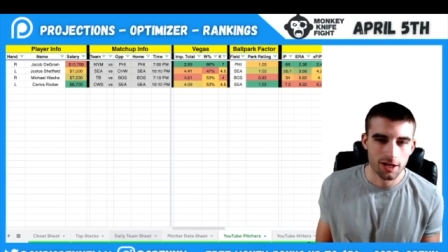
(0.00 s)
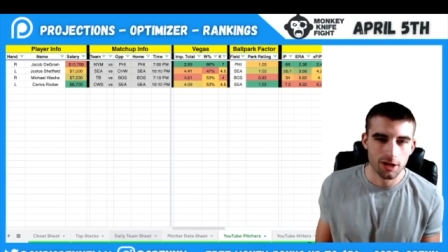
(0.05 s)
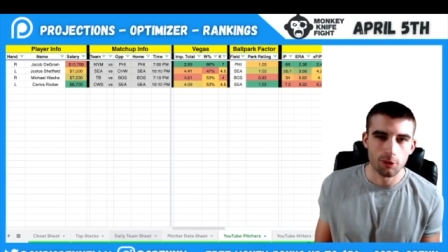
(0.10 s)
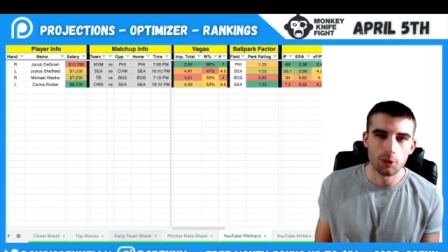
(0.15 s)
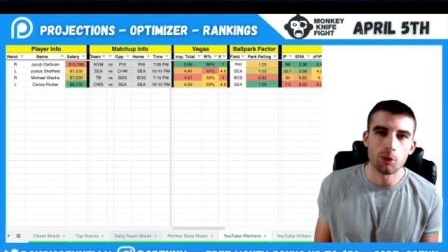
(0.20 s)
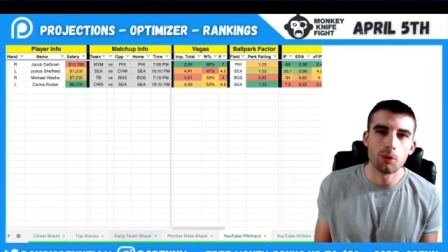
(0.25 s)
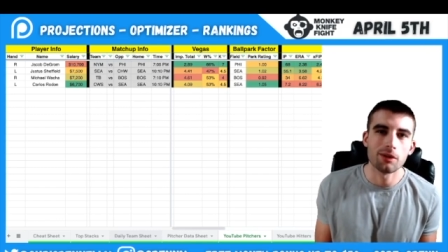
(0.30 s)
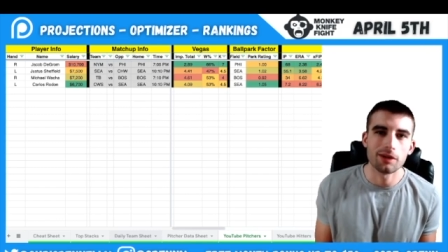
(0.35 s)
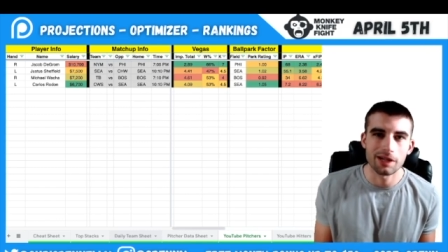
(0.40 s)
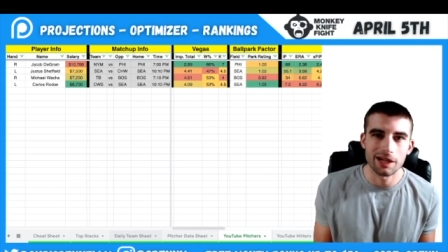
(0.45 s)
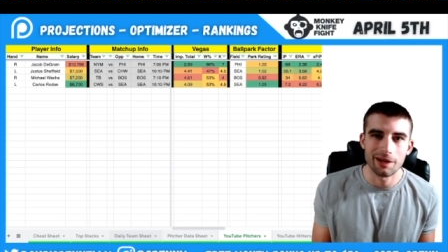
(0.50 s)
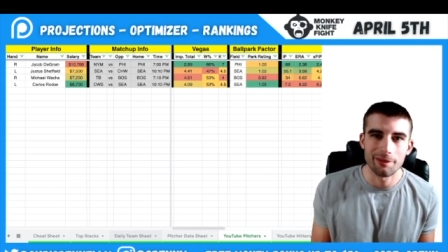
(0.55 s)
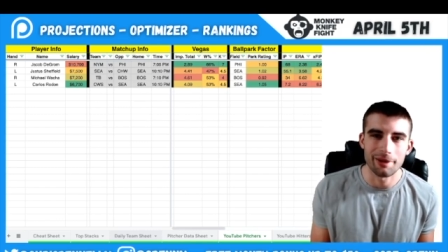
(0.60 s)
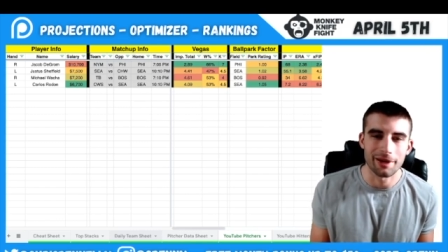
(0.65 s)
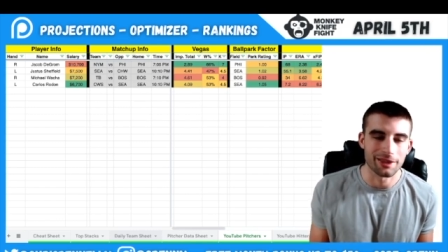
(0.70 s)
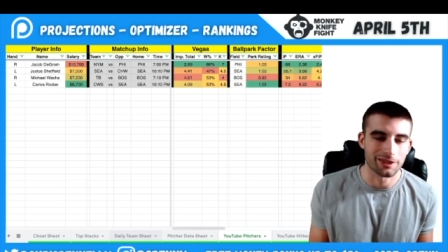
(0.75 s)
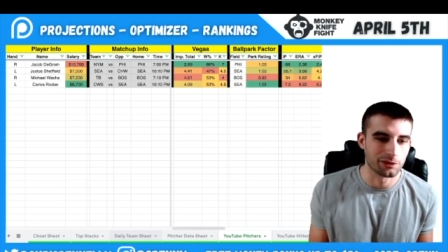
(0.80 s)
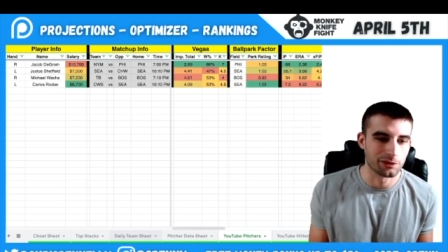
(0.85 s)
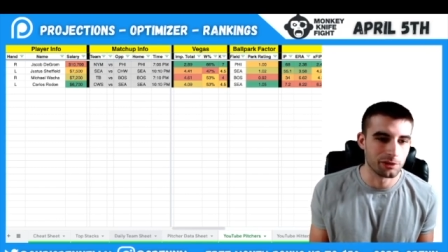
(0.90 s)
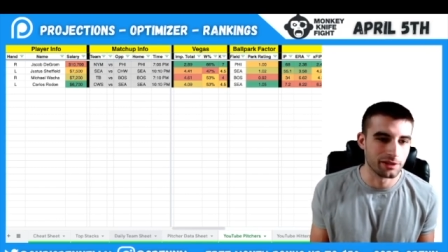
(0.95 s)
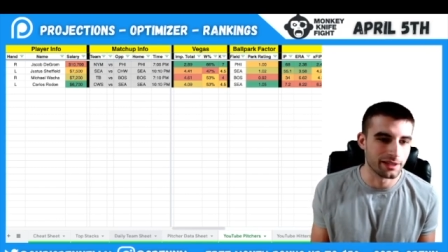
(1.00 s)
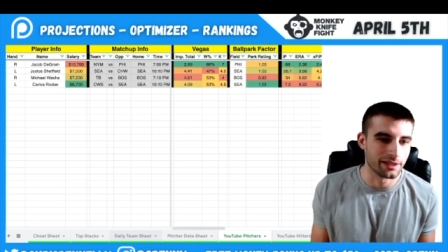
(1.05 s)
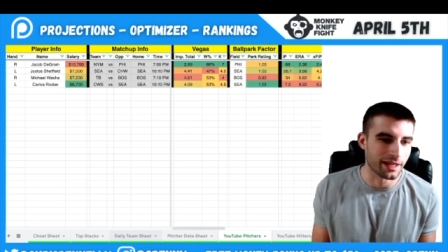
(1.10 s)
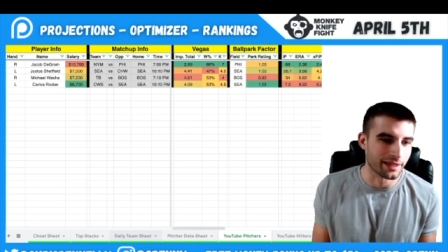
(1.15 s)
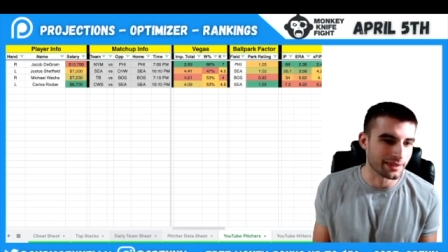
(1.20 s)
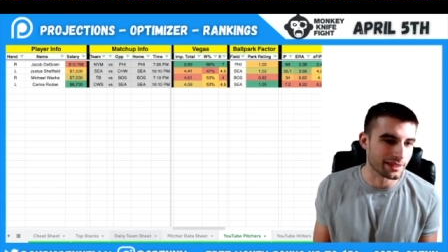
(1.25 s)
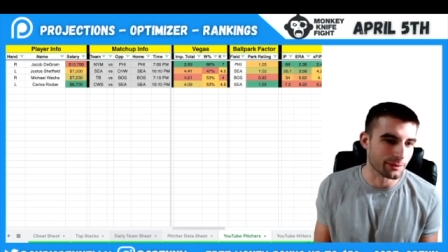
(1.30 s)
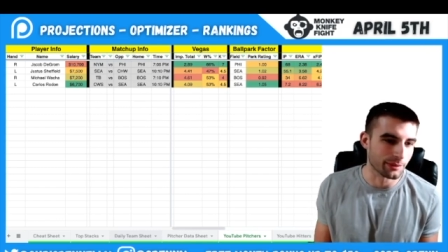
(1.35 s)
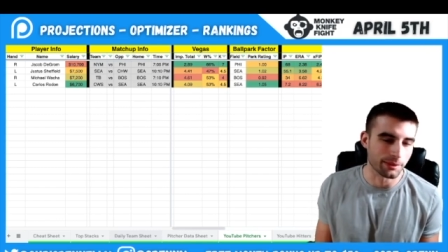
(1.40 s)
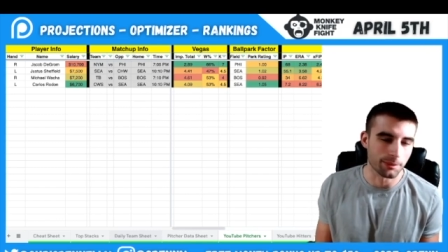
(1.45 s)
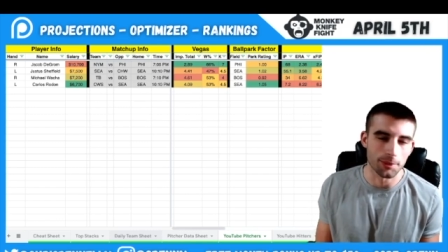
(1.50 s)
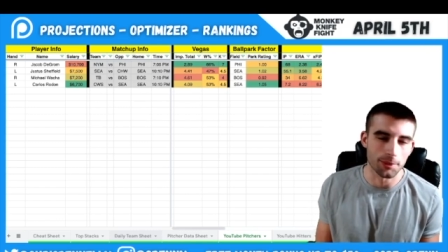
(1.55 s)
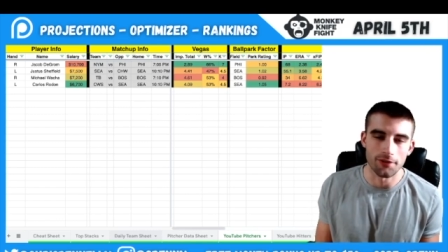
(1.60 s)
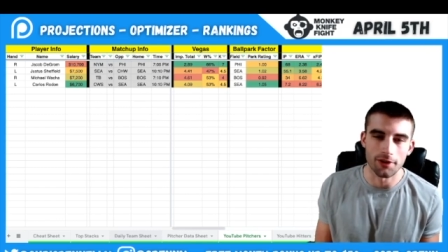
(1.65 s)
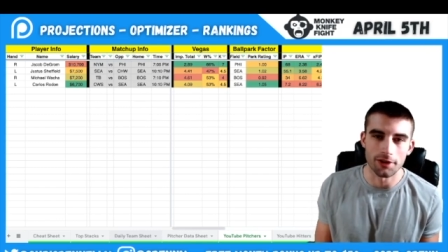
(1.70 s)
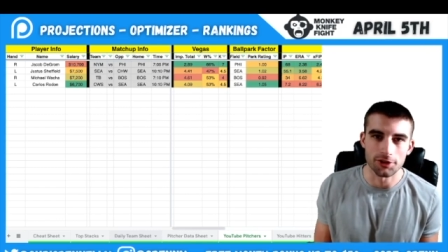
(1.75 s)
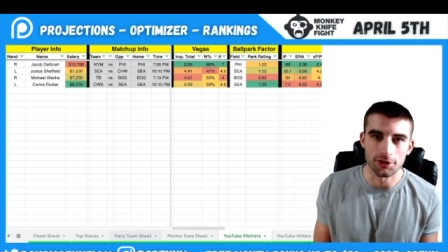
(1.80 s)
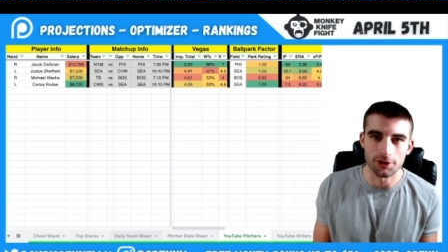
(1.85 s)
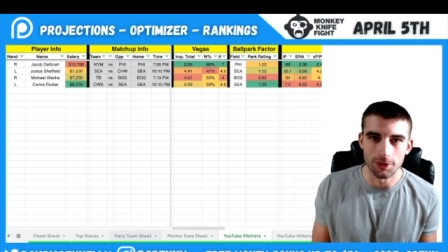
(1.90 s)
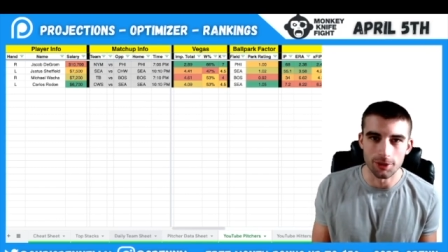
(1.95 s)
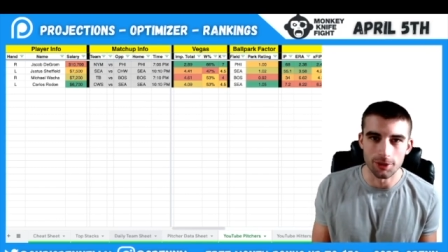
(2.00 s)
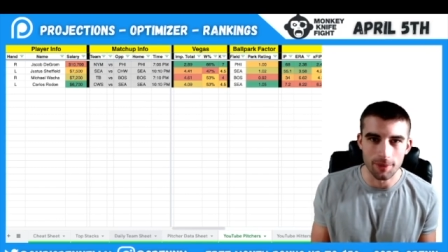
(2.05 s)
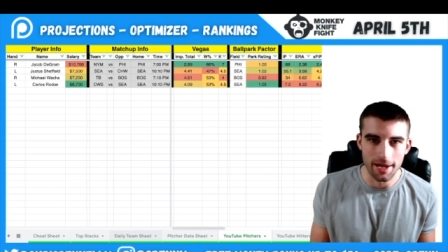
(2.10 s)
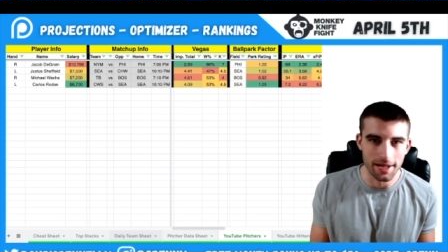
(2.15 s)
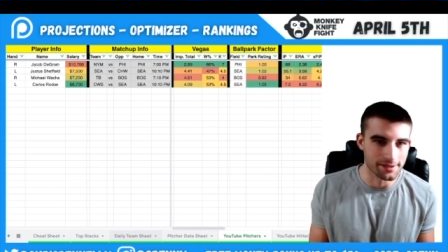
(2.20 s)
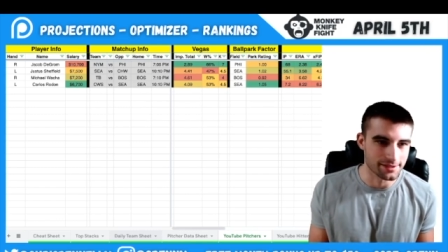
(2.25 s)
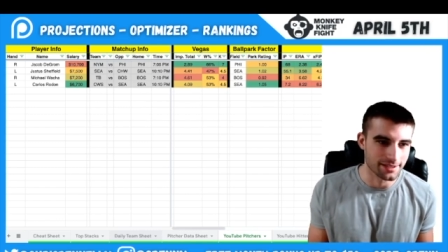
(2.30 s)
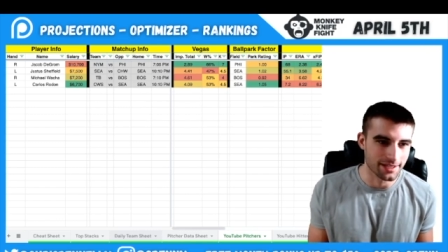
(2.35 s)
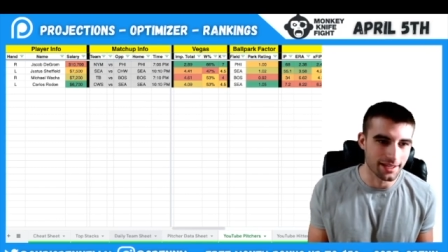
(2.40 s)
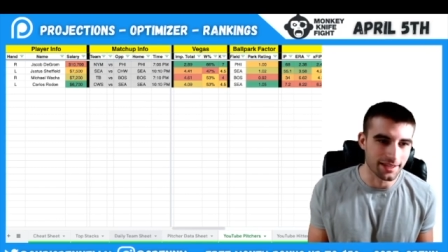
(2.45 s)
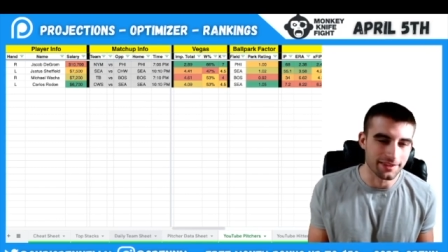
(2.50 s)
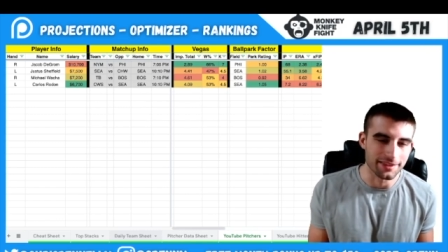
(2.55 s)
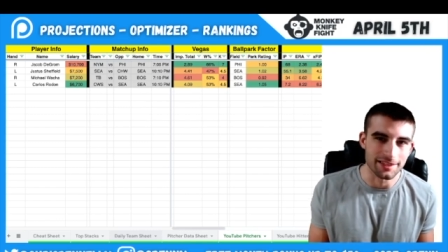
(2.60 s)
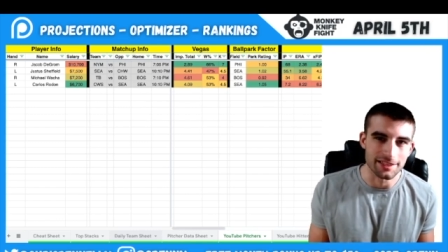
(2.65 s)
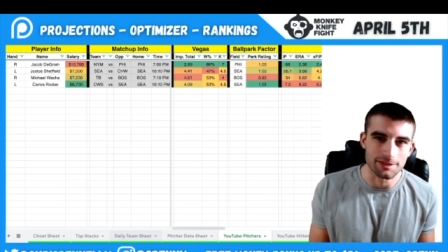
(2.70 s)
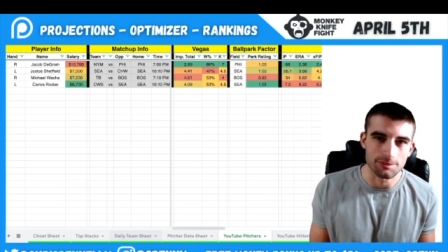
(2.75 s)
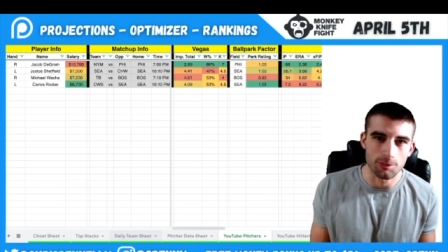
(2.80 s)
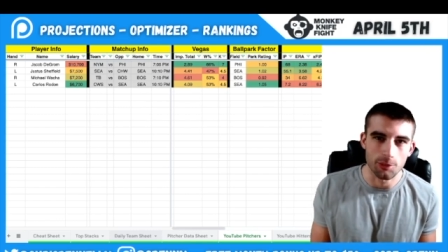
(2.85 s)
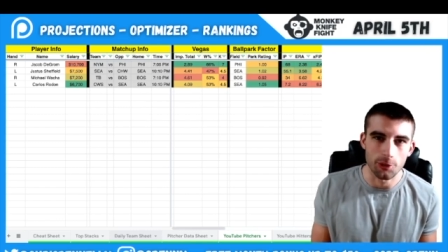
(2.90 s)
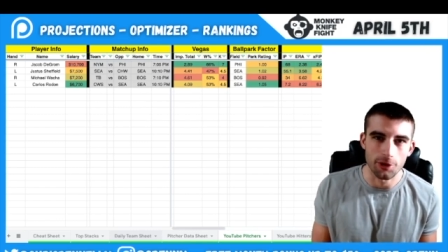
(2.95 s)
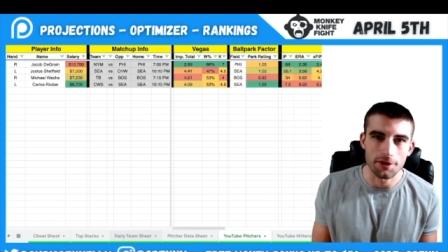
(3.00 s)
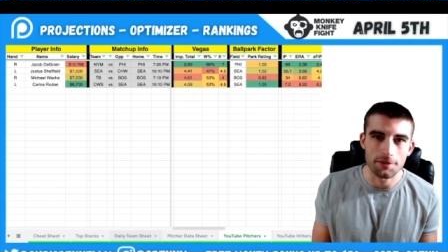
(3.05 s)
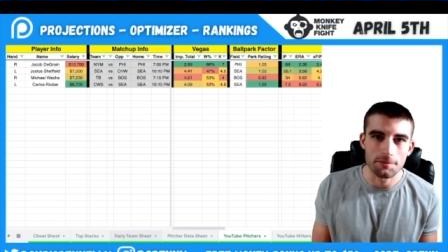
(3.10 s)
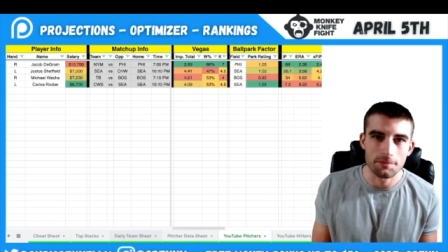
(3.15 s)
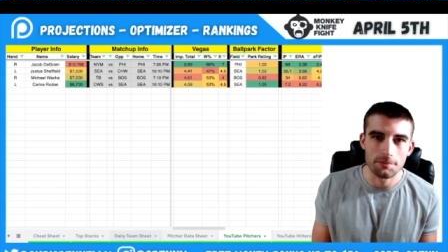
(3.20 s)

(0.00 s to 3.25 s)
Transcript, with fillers: we'll work our way through it, and I think we can move on to the bats at this point.